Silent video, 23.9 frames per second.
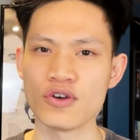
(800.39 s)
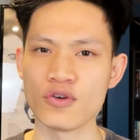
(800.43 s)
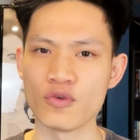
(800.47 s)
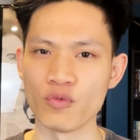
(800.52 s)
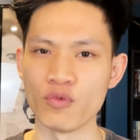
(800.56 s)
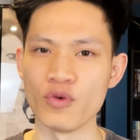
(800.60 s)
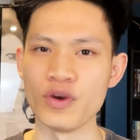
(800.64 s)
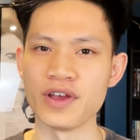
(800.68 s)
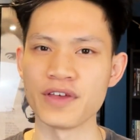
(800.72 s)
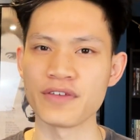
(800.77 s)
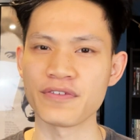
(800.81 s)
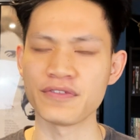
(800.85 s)

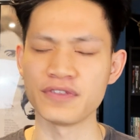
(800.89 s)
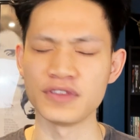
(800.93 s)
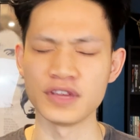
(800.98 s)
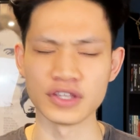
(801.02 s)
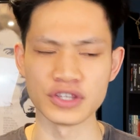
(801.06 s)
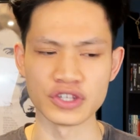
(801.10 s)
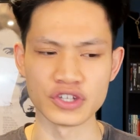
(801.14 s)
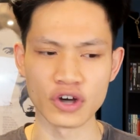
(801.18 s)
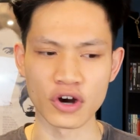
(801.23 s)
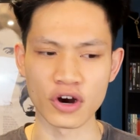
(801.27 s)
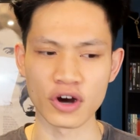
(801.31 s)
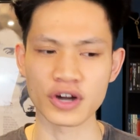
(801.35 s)
with the
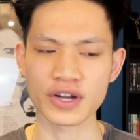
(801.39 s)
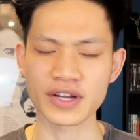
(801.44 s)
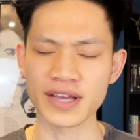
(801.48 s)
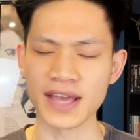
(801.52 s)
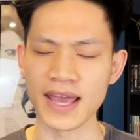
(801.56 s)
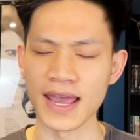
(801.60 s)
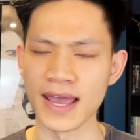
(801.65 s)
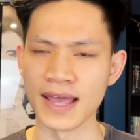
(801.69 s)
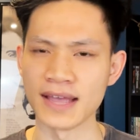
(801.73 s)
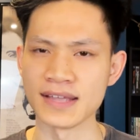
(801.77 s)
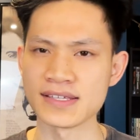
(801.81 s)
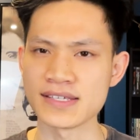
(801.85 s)
dark
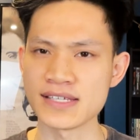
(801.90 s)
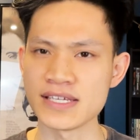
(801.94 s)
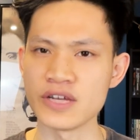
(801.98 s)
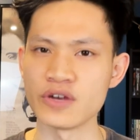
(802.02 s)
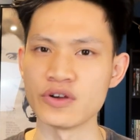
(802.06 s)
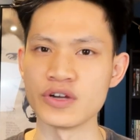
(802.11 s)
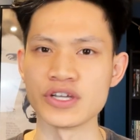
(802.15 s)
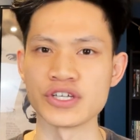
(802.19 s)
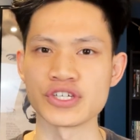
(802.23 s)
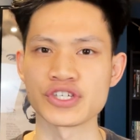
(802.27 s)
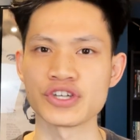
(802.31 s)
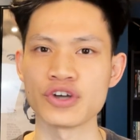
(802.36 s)
and
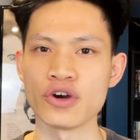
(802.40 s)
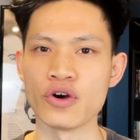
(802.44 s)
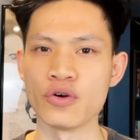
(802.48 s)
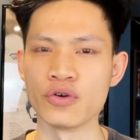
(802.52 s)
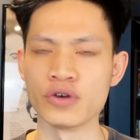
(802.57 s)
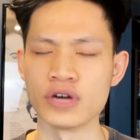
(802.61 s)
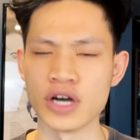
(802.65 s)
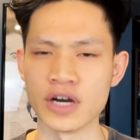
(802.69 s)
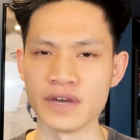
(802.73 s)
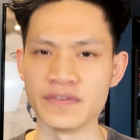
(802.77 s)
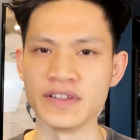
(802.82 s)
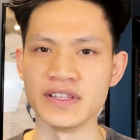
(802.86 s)
serious tone
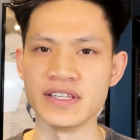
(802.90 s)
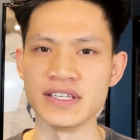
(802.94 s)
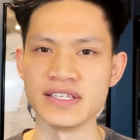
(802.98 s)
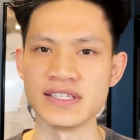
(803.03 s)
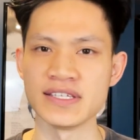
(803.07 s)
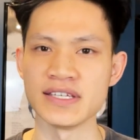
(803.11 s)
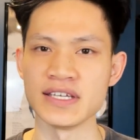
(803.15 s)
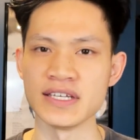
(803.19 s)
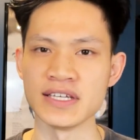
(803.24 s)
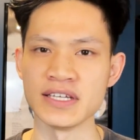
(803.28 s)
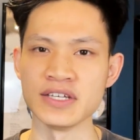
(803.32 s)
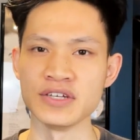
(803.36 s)
of the
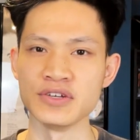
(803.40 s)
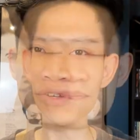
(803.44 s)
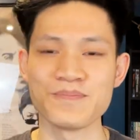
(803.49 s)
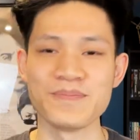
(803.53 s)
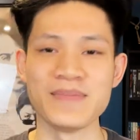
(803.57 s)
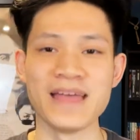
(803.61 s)
DCEU.